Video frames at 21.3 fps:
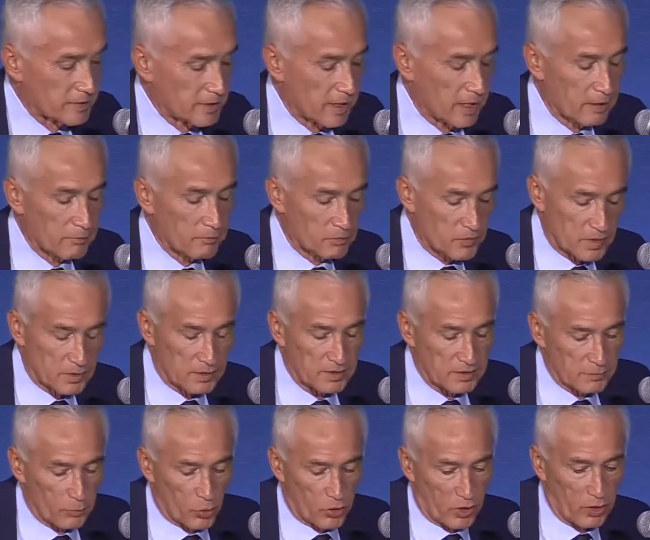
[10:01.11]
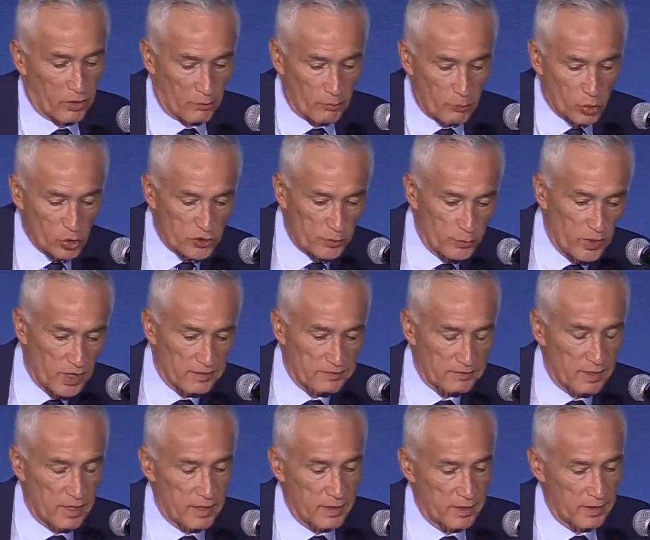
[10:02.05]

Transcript: And at the end, his bodyguard pushed me